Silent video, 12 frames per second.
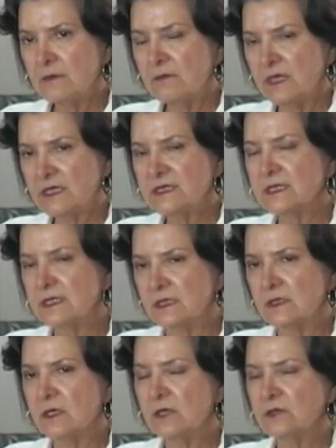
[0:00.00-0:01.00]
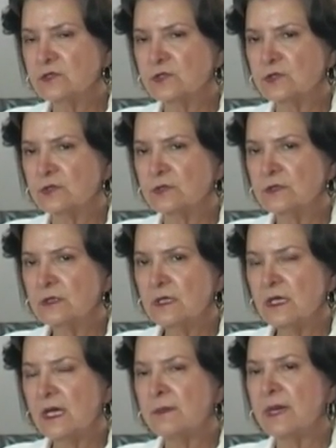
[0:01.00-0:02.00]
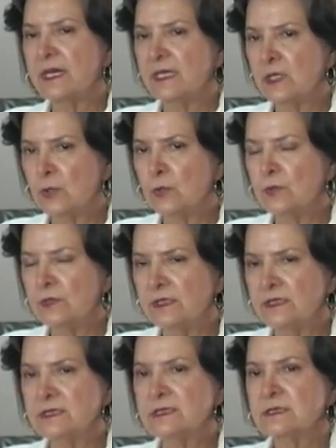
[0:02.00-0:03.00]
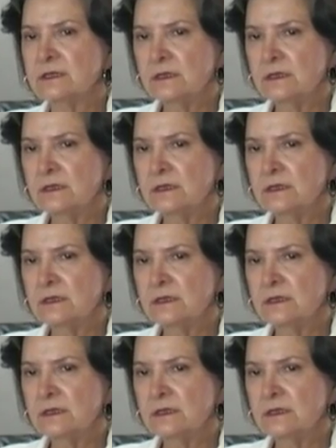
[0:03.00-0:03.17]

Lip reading: Mexican culture, a maricón is,